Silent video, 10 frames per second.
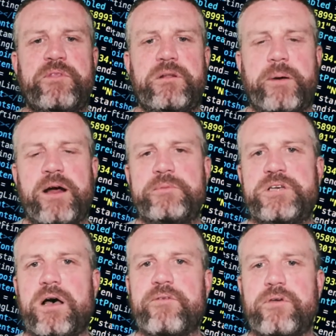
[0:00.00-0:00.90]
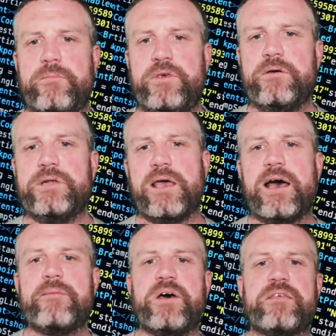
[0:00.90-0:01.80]
Department of Computing
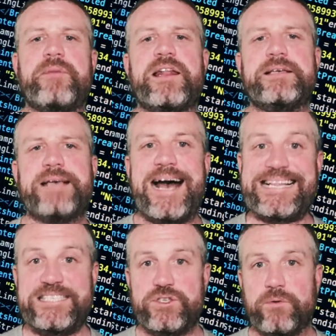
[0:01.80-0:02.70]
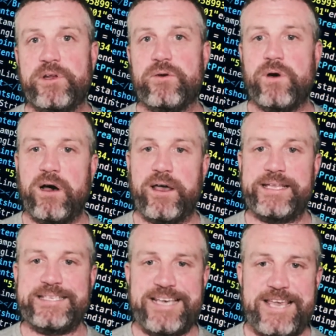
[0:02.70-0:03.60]
and Mathematics at
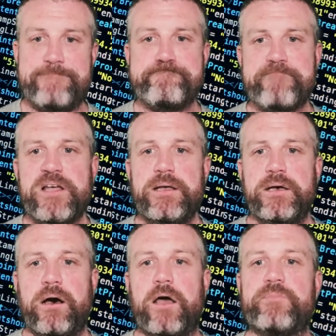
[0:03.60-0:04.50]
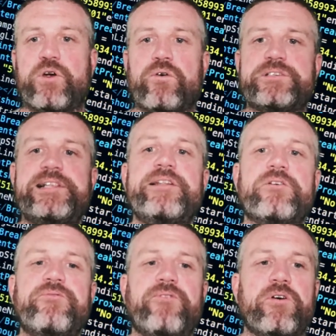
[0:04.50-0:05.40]
WIT. I'm the course leader
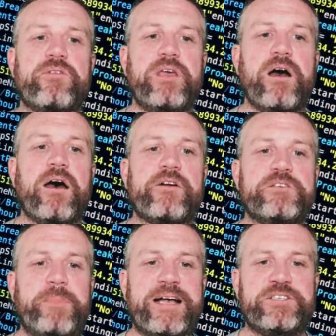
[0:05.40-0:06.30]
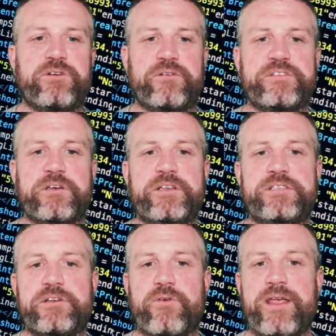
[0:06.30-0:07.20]
for the Honours Bachelor of Science
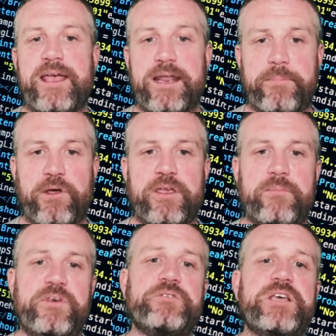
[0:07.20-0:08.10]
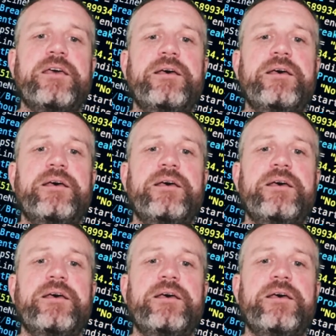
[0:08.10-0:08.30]
degree in Applied Computing,